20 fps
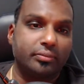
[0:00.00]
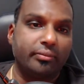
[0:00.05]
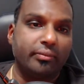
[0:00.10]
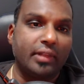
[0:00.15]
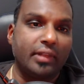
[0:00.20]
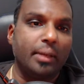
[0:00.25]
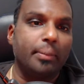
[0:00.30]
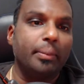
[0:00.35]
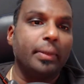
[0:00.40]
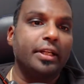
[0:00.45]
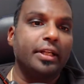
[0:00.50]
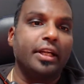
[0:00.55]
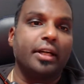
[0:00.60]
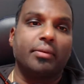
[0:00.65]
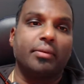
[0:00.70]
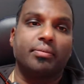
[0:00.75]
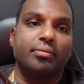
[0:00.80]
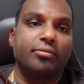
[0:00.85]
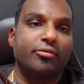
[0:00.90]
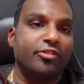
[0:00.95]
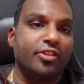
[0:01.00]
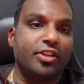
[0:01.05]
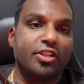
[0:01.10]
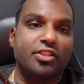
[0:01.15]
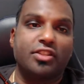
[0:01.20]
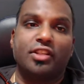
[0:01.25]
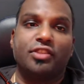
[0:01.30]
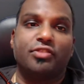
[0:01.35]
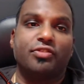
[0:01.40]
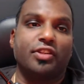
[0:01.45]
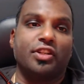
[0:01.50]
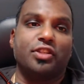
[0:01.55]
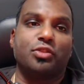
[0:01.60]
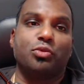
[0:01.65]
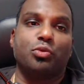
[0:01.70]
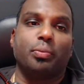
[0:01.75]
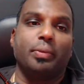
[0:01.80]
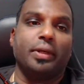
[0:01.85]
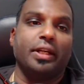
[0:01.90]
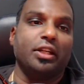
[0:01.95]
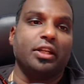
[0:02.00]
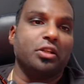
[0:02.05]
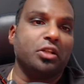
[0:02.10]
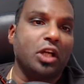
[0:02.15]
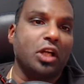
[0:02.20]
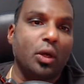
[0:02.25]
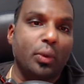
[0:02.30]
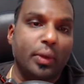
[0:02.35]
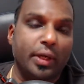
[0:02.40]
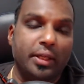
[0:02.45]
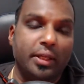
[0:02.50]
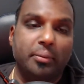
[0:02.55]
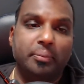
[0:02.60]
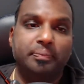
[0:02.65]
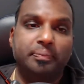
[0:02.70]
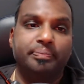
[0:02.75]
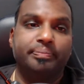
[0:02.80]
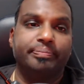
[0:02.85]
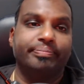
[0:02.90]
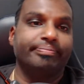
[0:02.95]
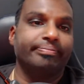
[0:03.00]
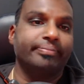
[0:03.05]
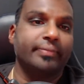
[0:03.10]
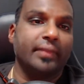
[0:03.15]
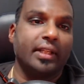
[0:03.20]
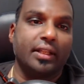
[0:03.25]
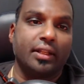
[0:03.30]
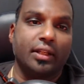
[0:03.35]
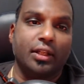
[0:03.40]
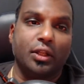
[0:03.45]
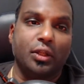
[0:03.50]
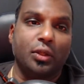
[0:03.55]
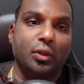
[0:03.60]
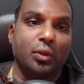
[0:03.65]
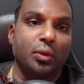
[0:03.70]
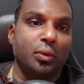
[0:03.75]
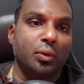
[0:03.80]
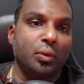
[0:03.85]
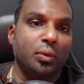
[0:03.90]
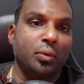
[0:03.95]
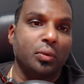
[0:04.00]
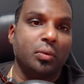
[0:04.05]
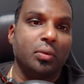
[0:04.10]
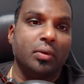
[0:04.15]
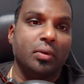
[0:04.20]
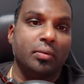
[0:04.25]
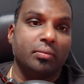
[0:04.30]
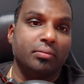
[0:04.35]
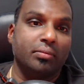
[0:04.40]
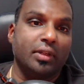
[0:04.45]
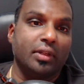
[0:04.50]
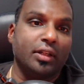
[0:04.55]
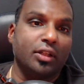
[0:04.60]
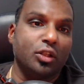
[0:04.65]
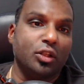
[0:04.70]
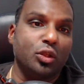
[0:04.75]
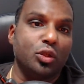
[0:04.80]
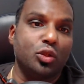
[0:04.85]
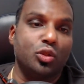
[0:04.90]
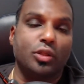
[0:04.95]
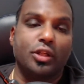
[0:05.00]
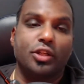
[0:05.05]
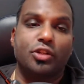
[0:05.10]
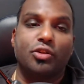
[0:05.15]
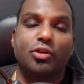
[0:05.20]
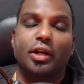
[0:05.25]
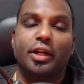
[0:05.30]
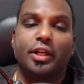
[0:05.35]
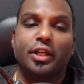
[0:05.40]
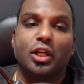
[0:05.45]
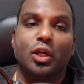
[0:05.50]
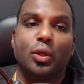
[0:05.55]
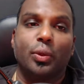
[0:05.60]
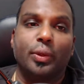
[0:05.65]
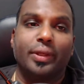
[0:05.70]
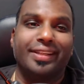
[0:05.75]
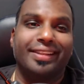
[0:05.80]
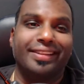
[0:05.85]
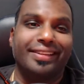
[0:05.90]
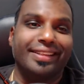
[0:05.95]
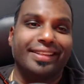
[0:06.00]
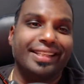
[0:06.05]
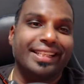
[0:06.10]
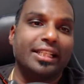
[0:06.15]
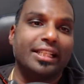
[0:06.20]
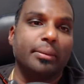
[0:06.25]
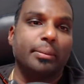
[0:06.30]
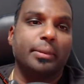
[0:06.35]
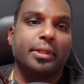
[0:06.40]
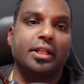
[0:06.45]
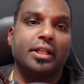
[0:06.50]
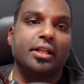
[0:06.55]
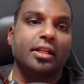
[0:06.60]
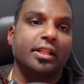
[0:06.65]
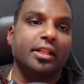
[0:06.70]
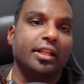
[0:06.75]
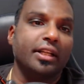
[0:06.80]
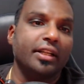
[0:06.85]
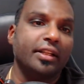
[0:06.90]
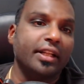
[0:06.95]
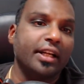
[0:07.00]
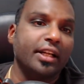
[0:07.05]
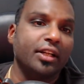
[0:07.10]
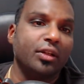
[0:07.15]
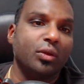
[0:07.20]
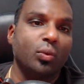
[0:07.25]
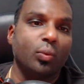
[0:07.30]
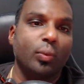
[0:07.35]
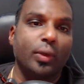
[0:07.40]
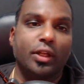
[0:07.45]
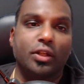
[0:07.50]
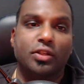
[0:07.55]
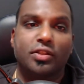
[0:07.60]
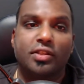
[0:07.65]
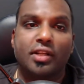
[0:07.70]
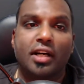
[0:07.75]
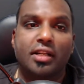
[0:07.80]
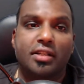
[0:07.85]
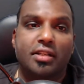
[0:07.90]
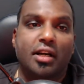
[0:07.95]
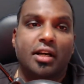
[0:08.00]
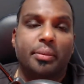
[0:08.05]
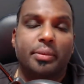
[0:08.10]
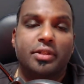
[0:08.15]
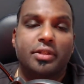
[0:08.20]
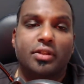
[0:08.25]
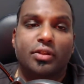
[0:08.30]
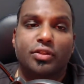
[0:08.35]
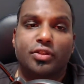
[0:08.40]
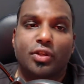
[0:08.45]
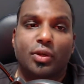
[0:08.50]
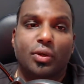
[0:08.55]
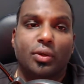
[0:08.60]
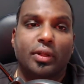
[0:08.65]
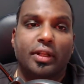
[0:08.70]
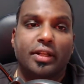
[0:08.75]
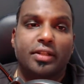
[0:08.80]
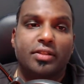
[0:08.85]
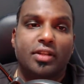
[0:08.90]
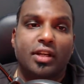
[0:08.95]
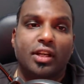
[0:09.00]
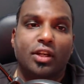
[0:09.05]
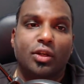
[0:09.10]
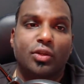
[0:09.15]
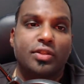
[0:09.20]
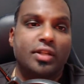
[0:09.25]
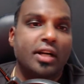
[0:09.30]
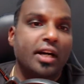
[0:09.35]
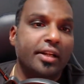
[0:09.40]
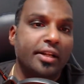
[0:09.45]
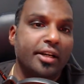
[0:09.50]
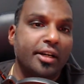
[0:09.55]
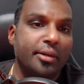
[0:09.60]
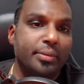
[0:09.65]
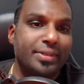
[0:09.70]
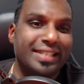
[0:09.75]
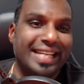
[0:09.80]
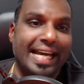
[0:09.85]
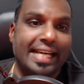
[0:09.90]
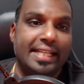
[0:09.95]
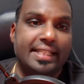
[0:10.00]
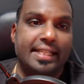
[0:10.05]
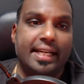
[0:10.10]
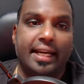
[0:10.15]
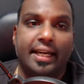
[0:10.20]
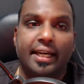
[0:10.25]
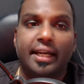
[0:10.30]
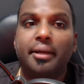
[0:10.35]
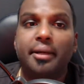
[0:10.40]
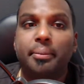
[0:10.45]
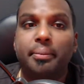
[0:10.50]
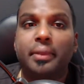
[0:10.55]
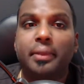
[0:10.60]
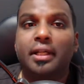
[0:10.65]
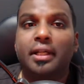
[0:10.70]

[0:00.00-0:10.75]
But yeah, first things first would be go in. You usually try to go in a little bit earlier than when your start time is. So let's say your start time is 8 a.m.